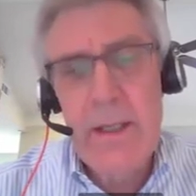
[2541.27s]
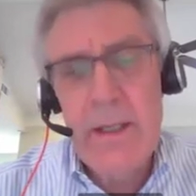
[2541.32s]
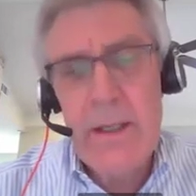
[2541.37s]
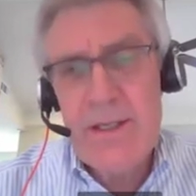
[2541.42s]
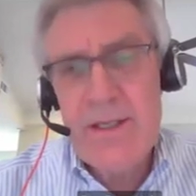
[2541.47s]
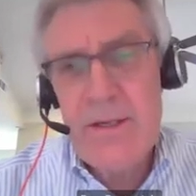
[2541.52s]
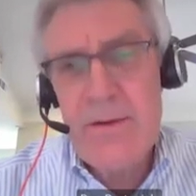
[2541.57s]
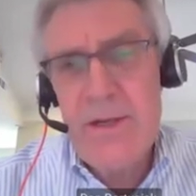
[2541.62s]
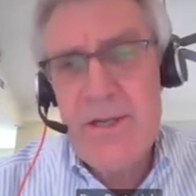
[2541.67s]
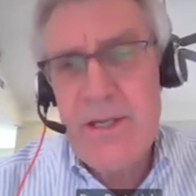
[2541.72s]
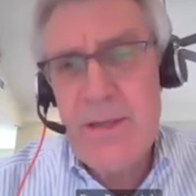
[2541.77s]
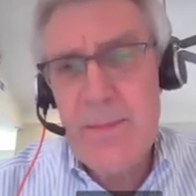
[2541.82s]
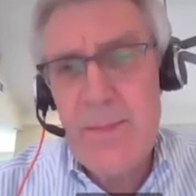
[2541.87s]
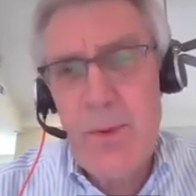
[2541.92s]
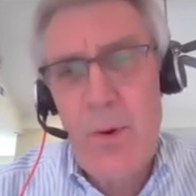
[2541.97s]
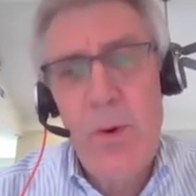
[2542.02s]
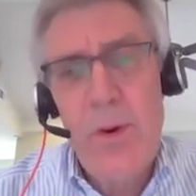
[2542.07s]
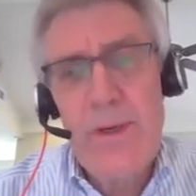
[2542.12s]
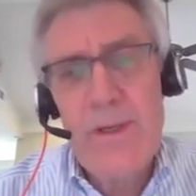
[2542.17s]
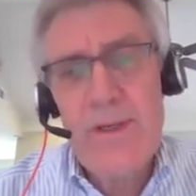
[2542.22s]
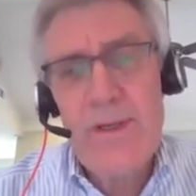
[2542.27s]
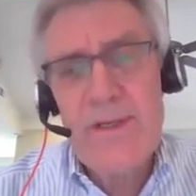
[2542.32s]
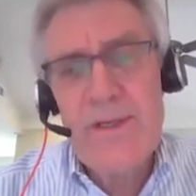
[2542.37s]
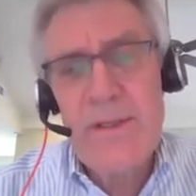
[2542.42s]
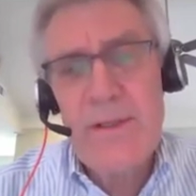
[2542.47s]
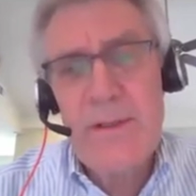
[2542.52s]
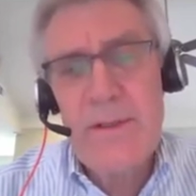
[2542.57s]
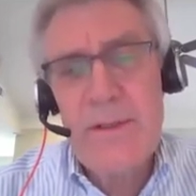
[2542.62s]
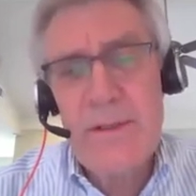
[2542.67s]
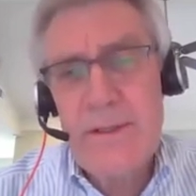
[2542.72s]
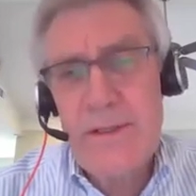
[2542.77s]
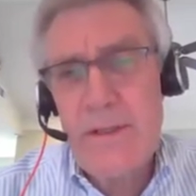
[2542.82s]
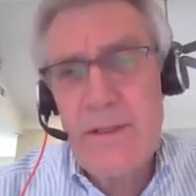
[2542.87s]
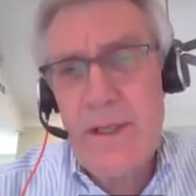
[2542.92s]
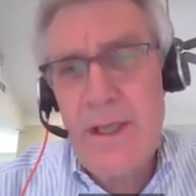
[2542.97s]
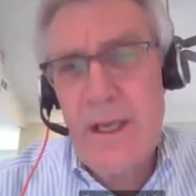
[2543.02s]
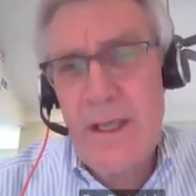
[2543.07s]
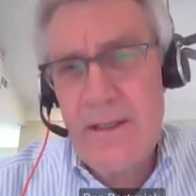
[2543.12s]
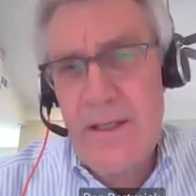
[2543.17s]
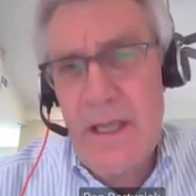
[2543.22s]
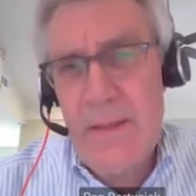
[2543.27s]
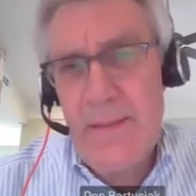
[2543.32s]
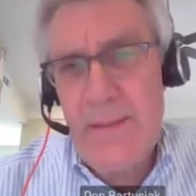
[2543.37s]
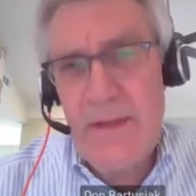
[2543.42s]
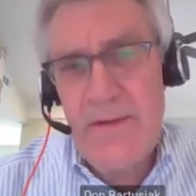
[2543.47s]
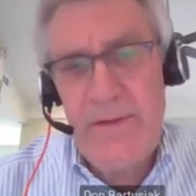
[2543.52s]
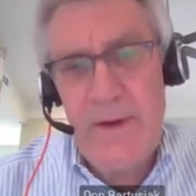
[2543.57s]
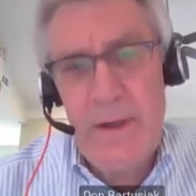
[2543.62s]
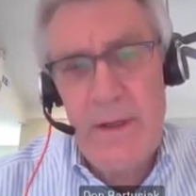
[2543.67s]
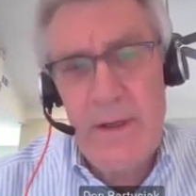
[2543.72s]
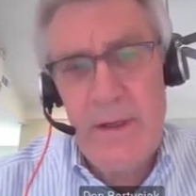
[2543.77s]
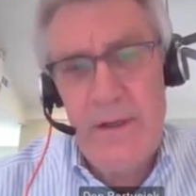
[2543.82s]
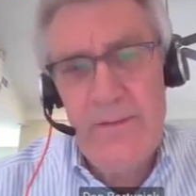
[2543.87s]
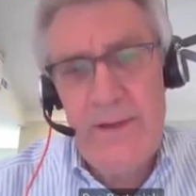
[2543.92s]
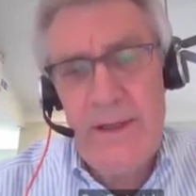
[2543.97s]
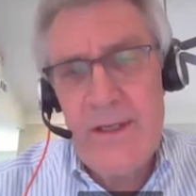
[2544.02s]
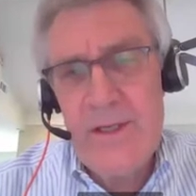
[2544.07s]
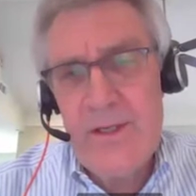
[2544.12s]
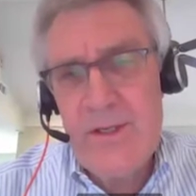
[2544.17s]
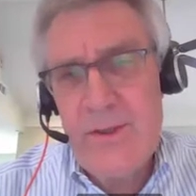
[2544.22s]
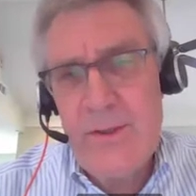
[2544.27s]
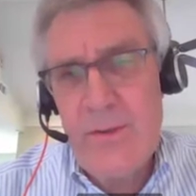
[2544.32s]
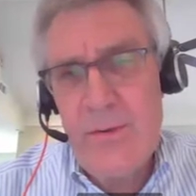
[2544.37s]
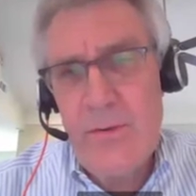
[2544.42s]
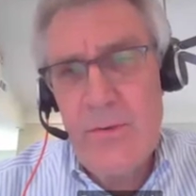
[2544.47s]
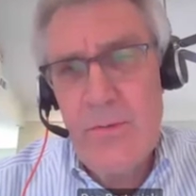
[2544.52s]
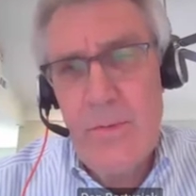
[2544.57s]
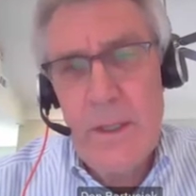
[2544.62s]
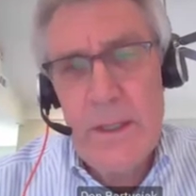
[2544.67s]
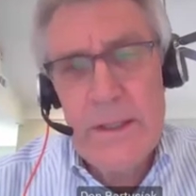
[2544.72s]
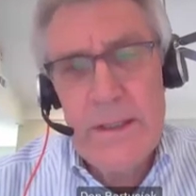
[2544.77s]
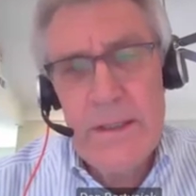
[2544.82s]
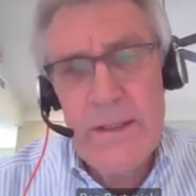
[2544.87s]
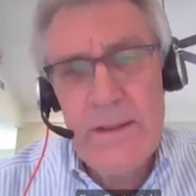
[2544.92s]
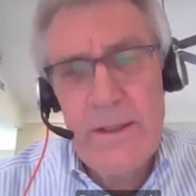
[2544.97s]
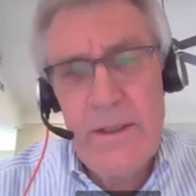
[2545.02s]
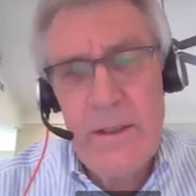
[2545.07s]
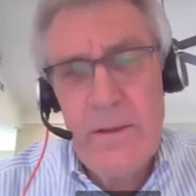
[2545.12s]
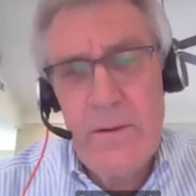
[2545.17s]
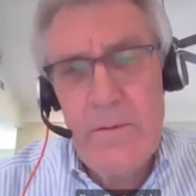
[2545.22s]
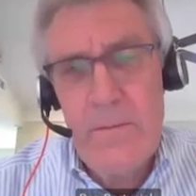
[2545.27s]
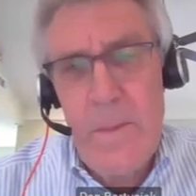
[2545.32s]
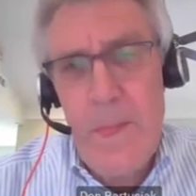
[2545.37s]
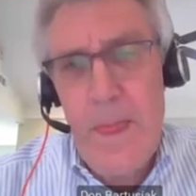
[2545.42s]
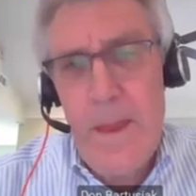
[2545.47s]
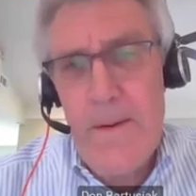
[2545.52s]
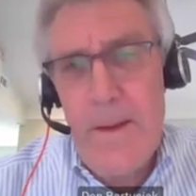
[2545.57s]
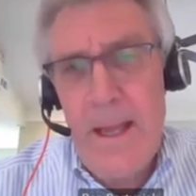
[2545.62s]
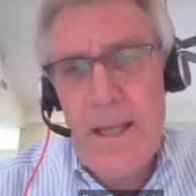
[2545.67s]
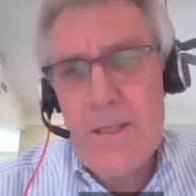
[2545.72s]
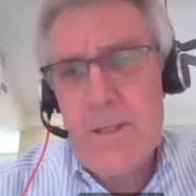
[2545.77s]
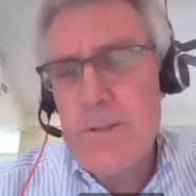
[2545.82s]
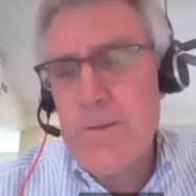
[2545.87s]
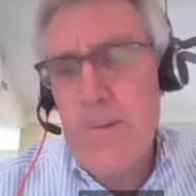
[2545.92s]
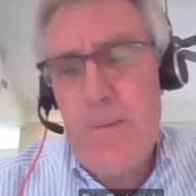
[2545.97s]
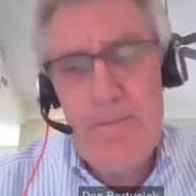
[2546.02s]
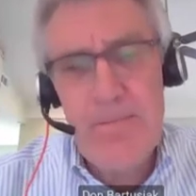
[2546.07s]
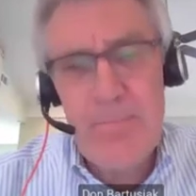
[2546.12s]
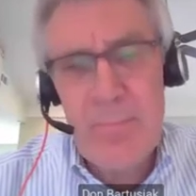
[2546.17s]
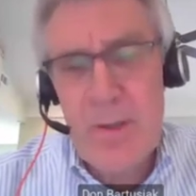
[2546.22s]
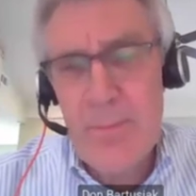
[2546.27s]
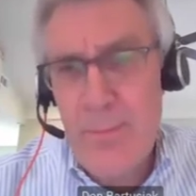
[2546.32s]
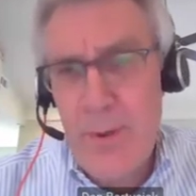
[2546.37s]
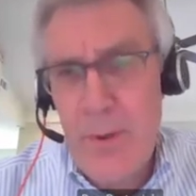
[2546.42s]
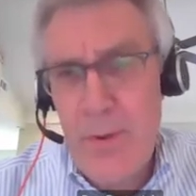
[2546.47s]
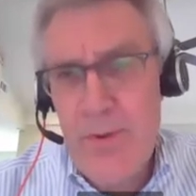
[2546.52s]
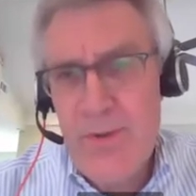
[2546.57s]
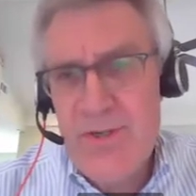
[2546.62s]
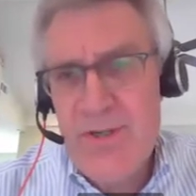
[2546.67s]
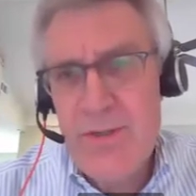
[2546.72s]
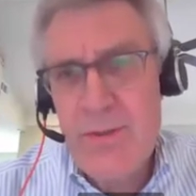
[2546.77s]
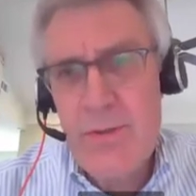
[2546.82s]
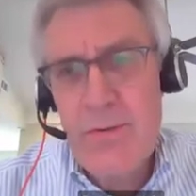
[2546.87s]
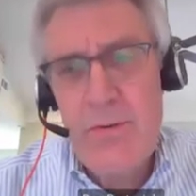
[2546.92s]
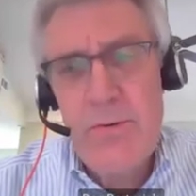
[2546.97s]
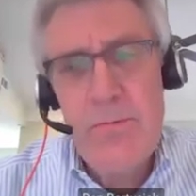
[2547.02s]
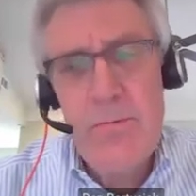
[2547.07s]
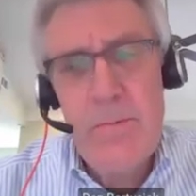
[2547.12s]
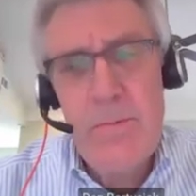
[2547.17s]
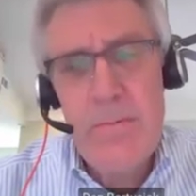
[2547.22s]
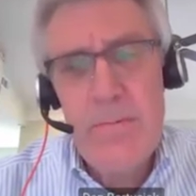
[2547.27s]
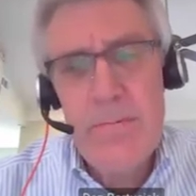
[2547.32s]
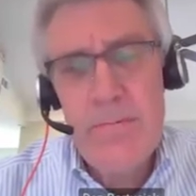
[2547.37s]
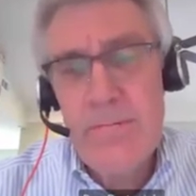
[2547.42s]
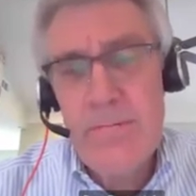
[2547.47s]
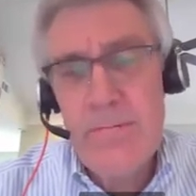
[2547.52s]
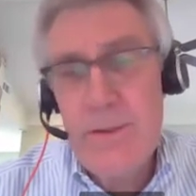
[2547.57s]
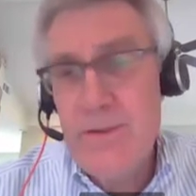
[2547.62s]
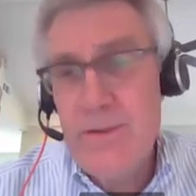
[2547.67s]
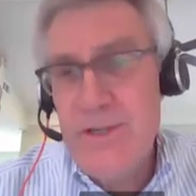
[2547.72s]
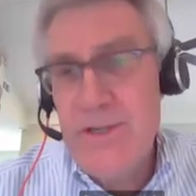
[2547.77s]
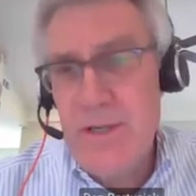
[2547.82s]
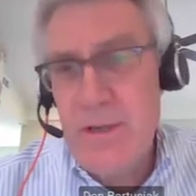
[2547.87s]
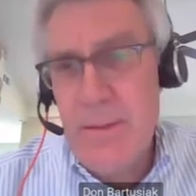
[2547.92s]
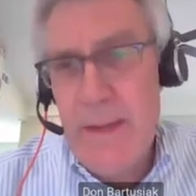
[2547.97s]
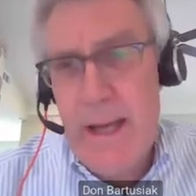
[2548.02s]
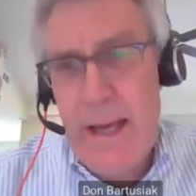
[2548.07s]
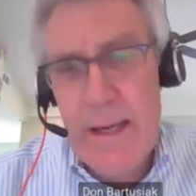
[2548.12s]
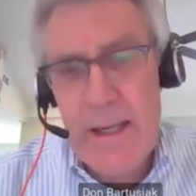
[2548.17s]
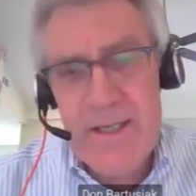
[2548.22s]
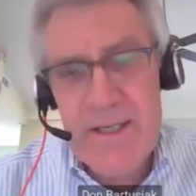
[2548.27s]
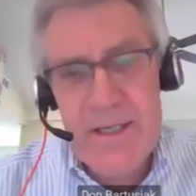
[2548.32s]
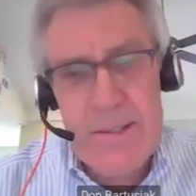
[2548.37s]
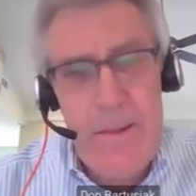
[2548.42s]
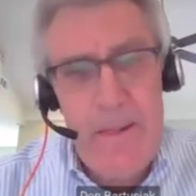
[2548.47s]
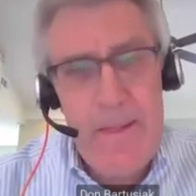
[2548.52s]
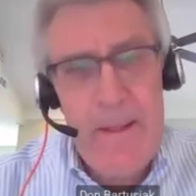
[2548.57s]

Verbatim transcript: so it's important to to get them involved as you uh, you know as you propose new uh, new schematics.